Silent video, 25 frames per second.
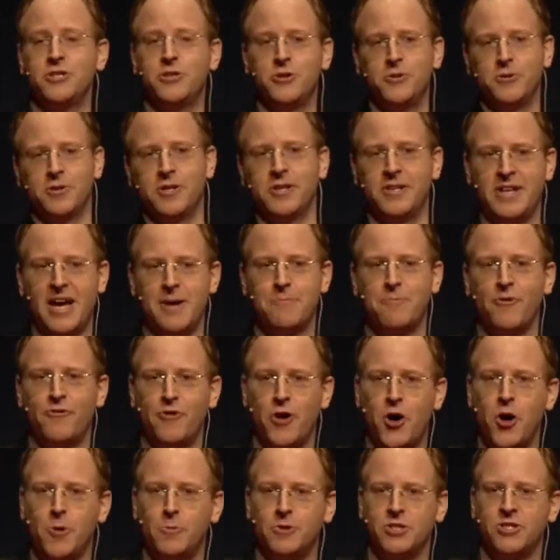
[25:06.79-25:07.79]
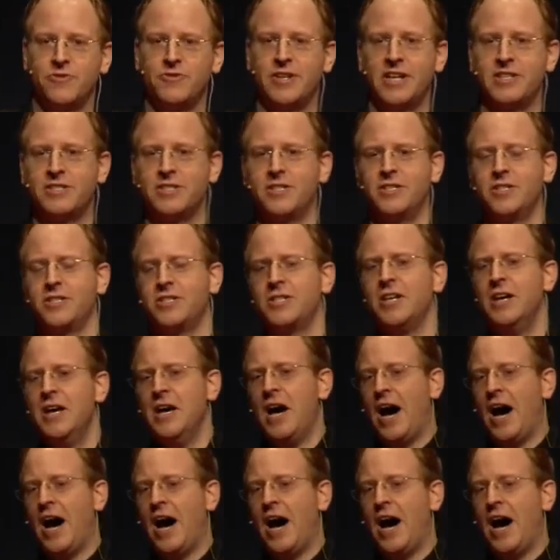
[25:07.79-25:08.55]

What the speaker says: Google and AMP of a whole bunch of nastiness.